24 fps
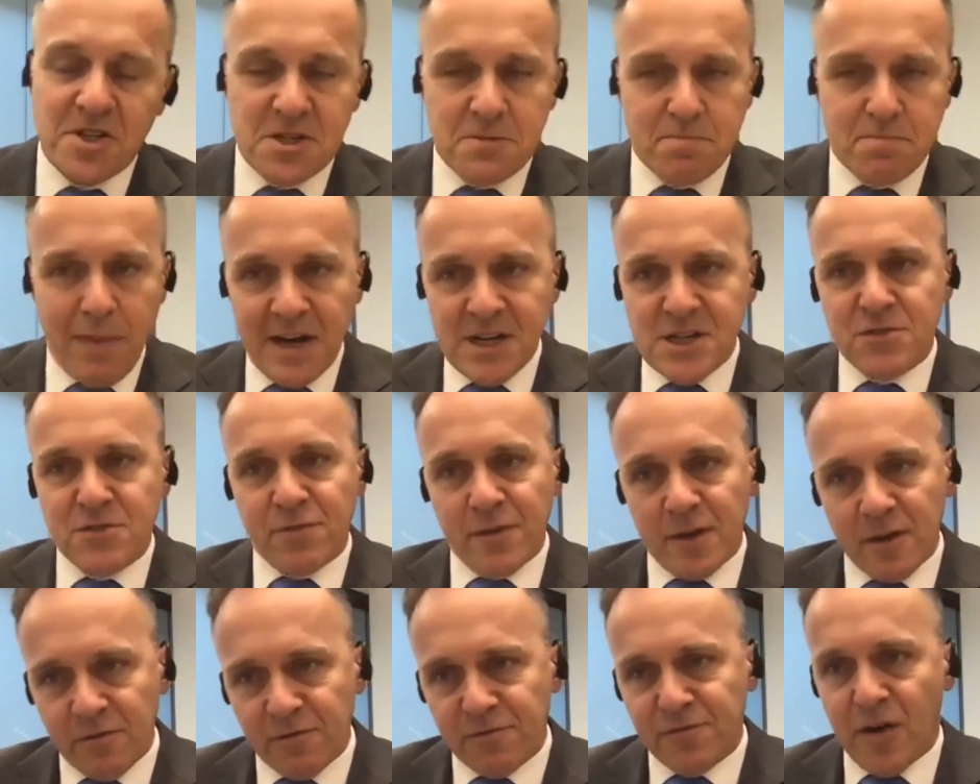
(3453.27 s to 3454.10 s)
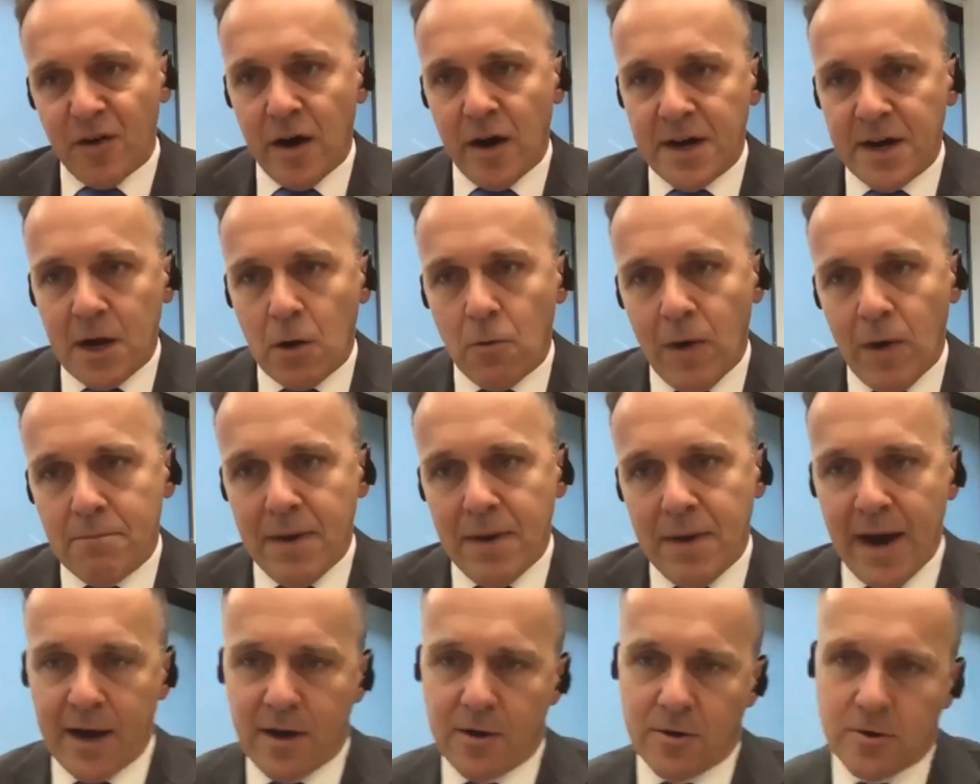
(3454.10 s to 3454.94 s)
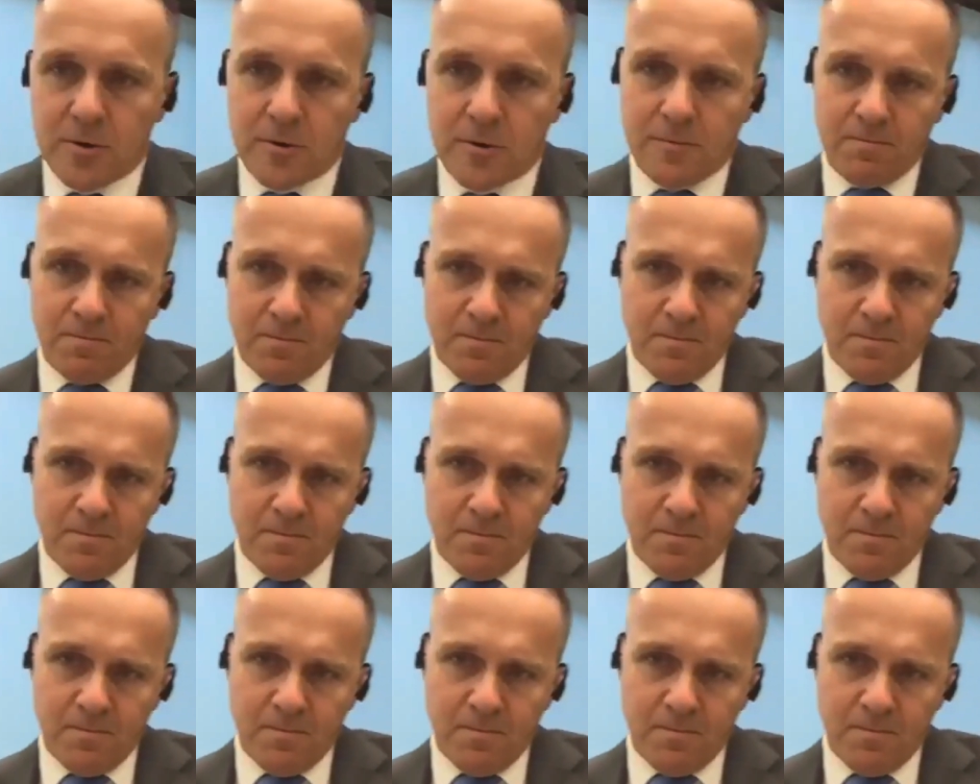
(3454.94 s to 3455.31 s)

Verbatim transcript: space for finding a way back at all?